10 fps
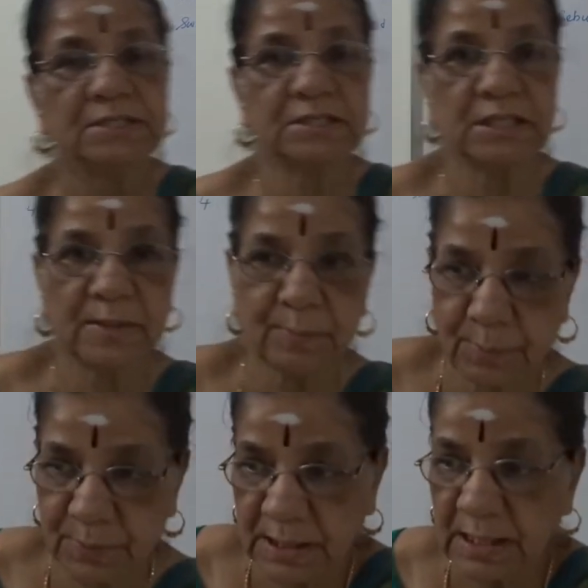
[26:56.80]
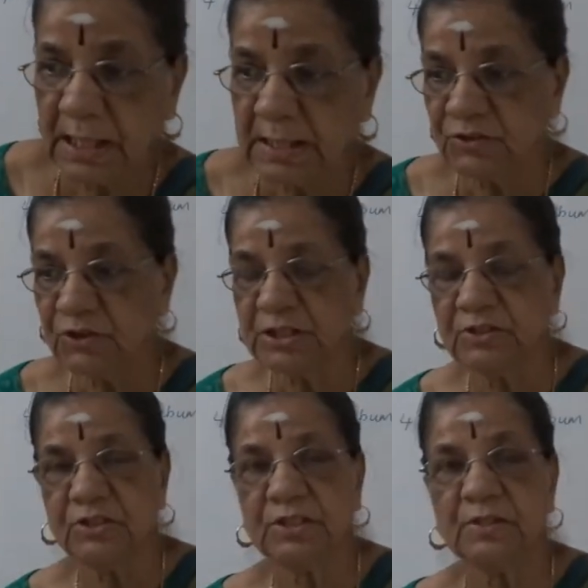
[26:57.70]
shape.
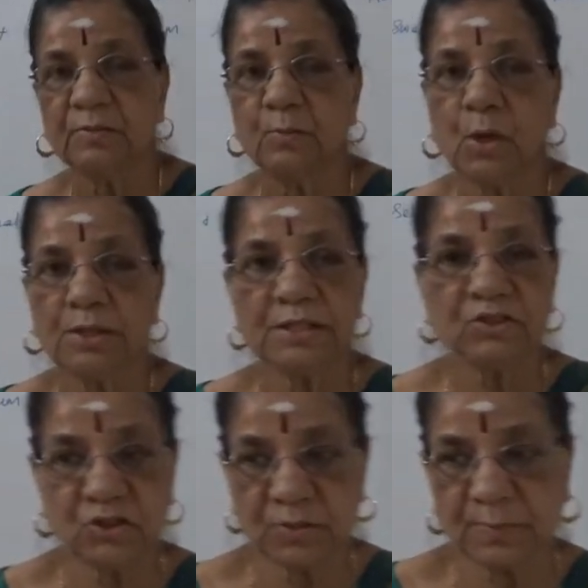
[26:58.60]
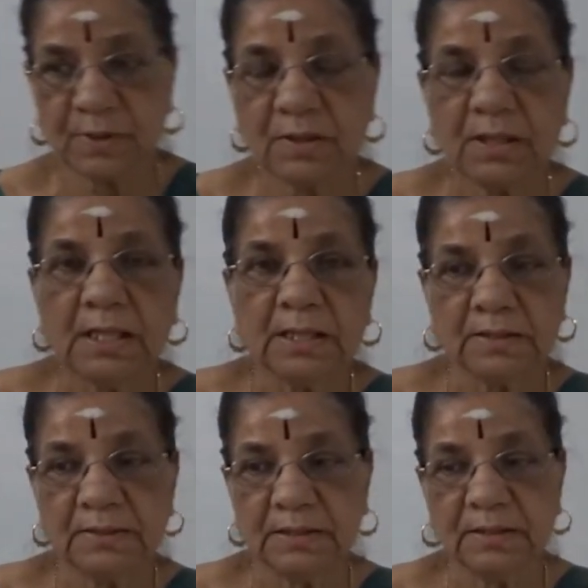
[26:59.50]
Change in body shape. Now
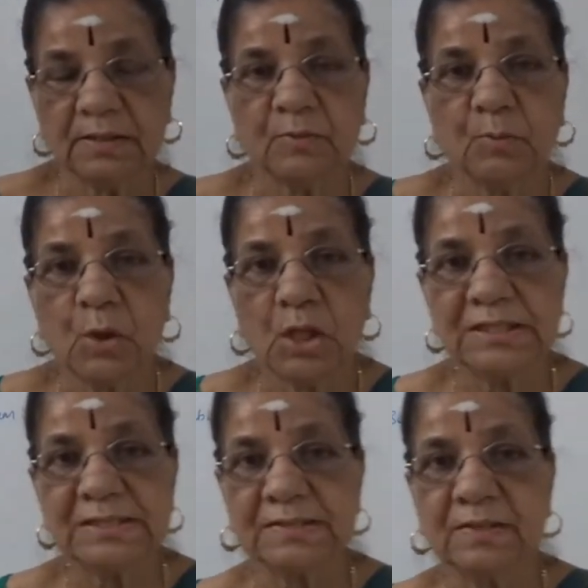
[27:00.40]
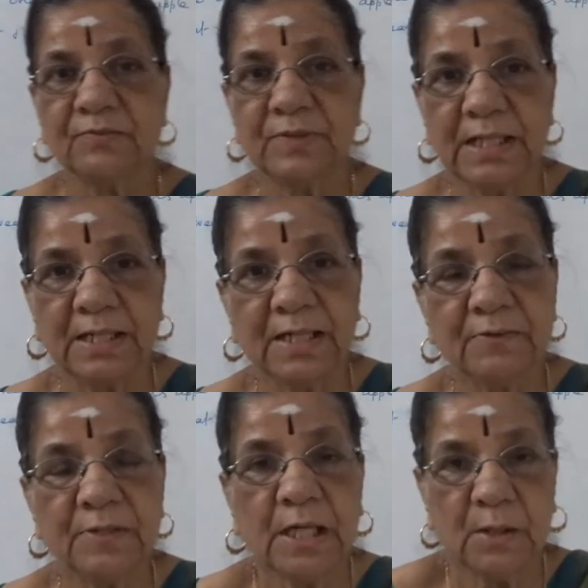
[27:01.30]
the boys will have
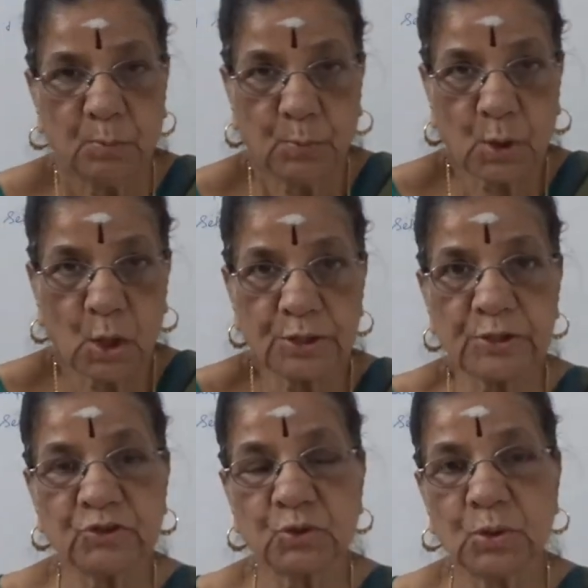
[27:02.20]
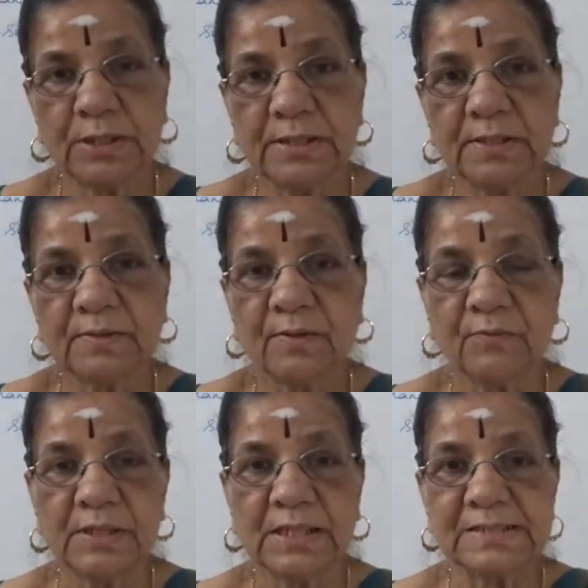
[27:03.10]
broad shoulder,
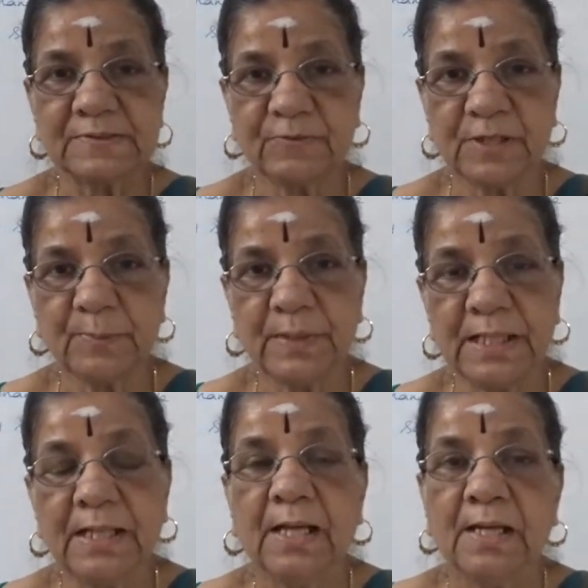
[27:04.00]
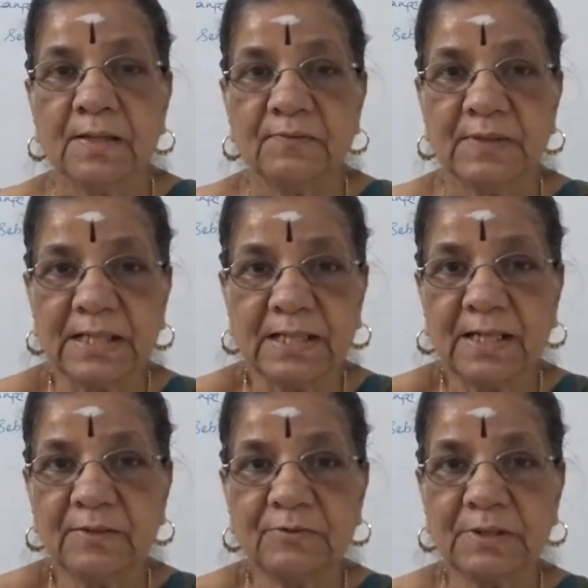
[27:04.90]
whereas female will
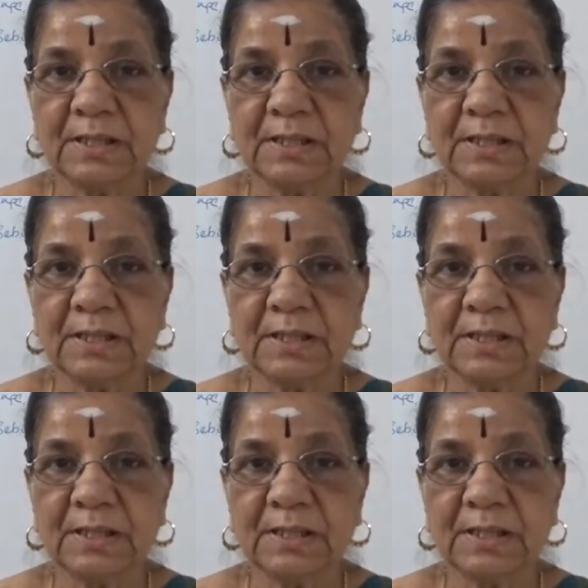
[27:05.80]
have